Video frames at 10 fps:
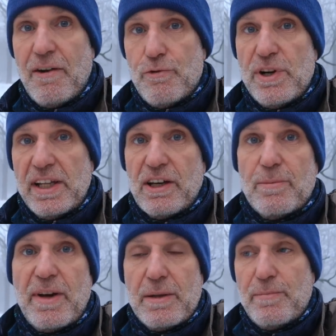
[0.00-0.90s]
I've really
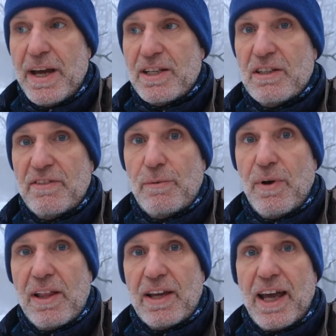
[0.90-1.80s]
got to make the best of
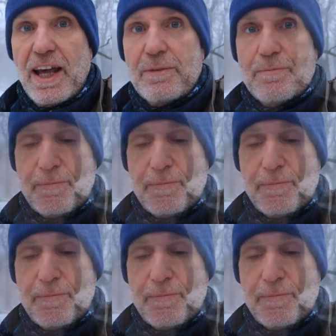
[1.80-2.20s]
it while I can.